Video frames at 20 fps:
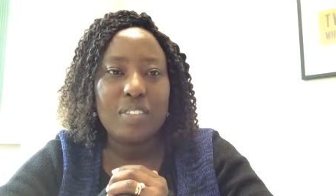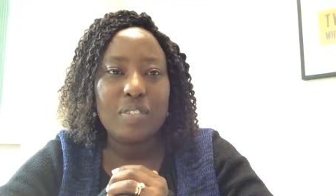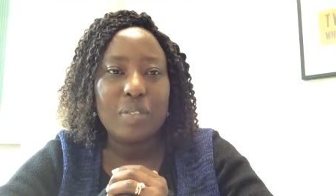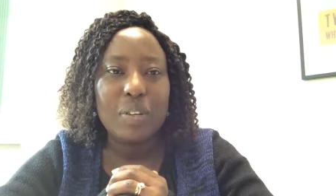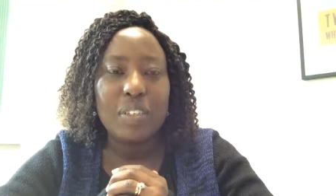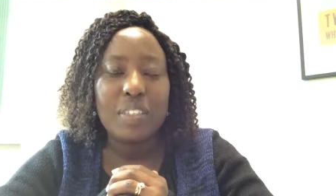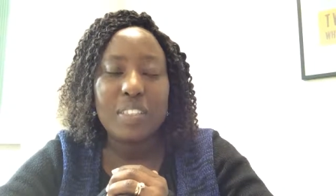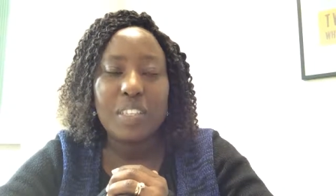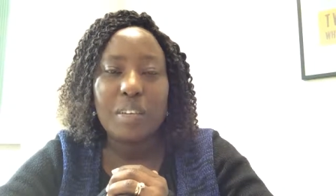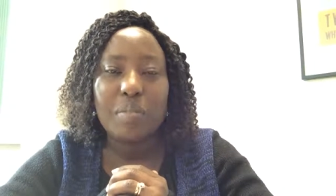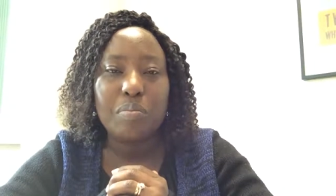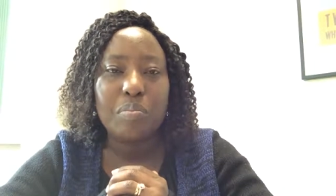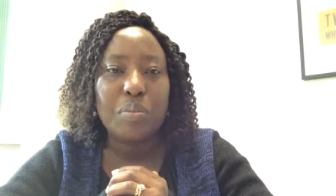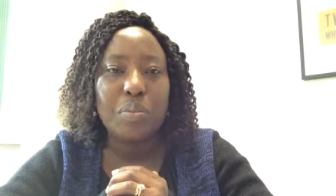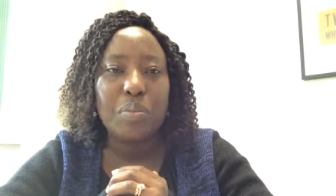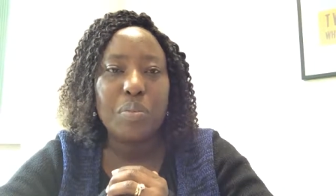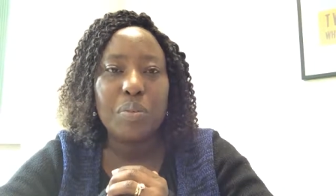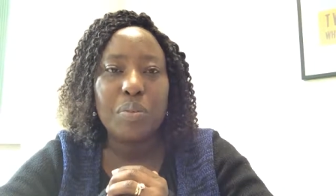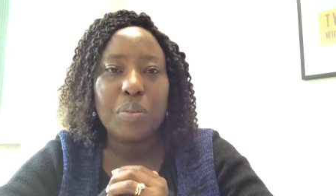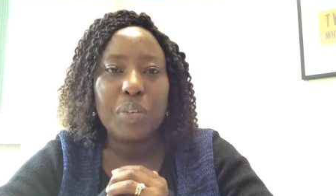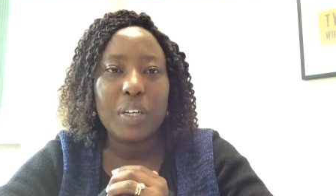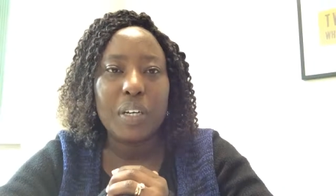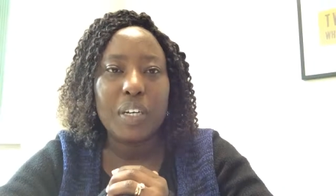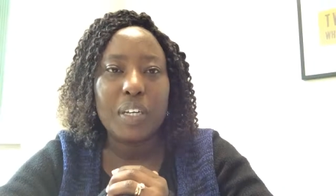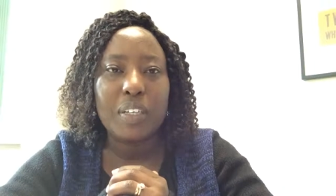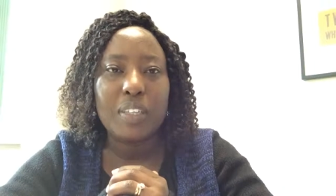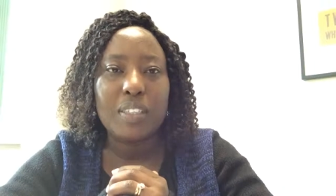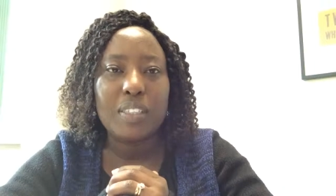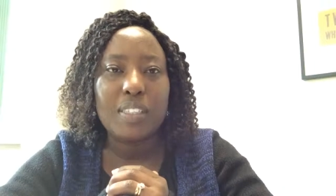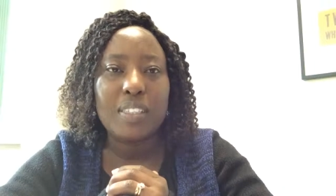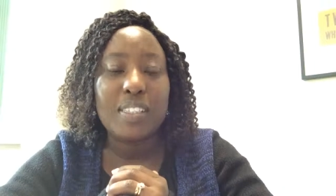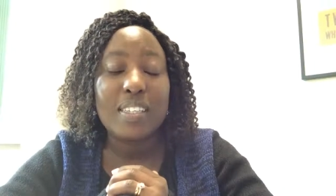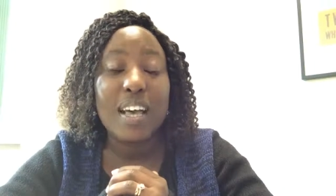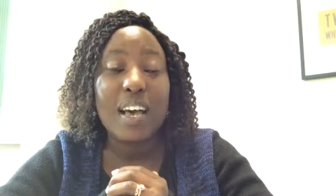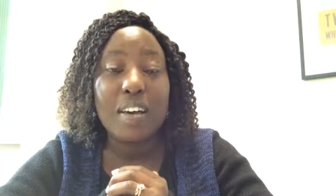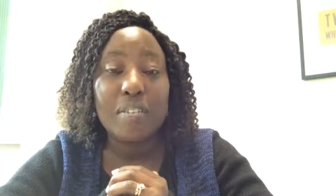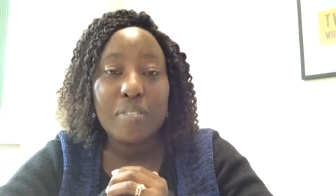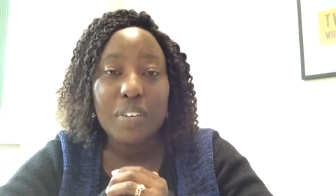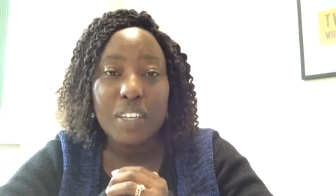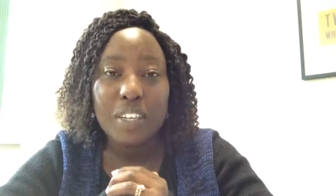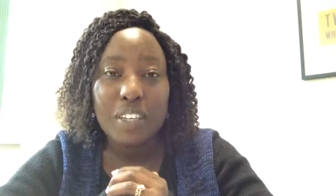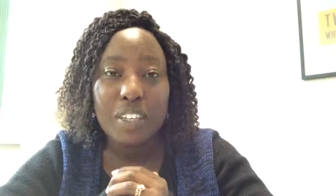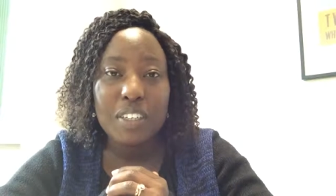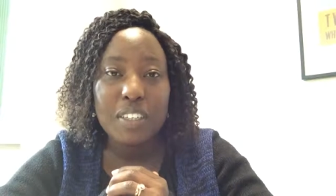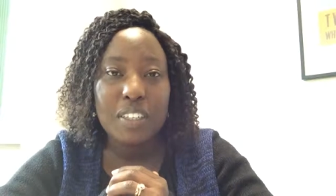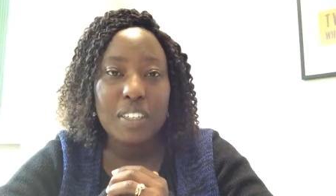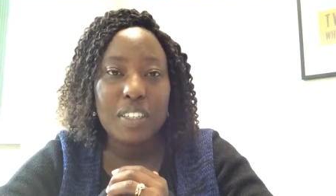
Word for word: for example, uh, serving